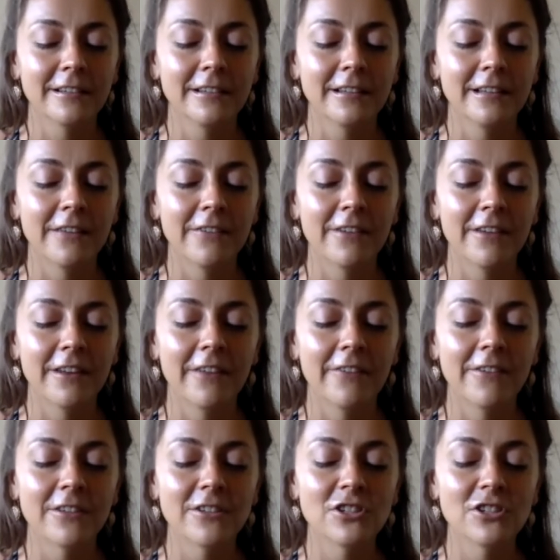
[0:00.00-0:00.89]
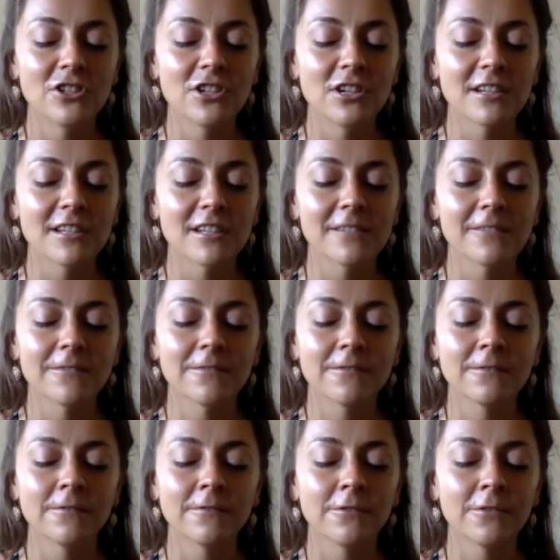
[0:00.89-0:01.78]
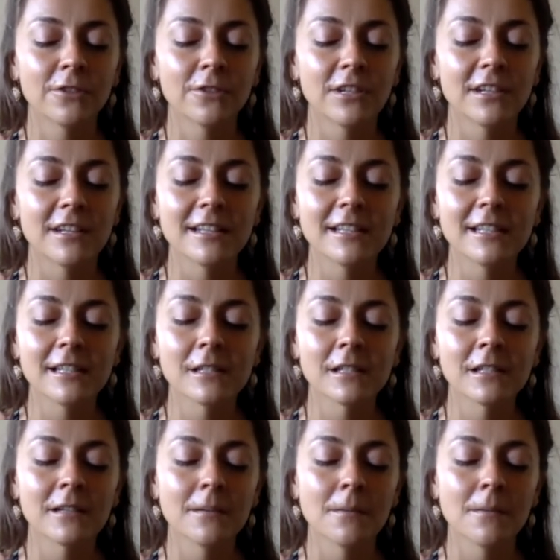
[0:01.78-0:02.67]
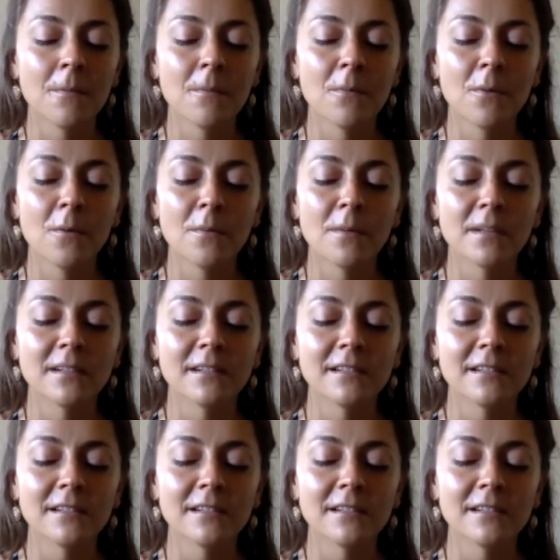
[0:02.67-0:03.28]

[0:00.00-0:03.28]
even if it's just for this moment?